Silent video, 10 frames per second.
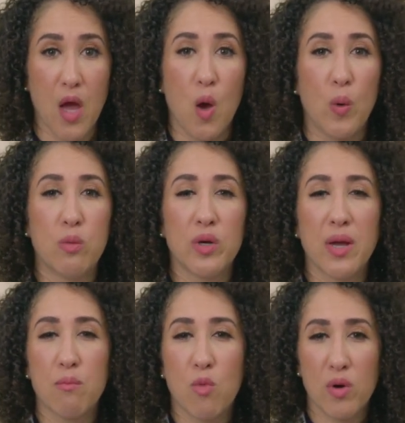We will
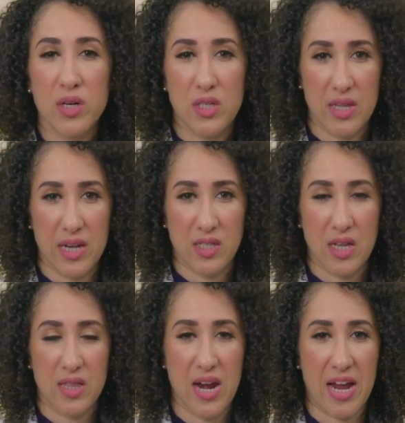get more into this
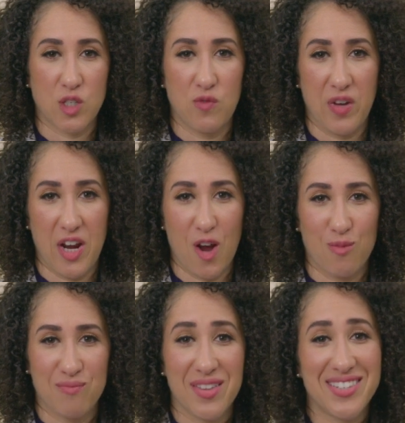in the next video.
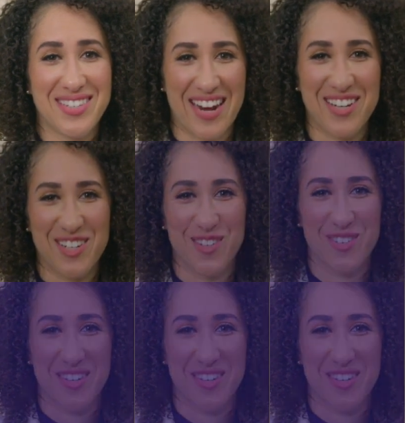Stay tuned.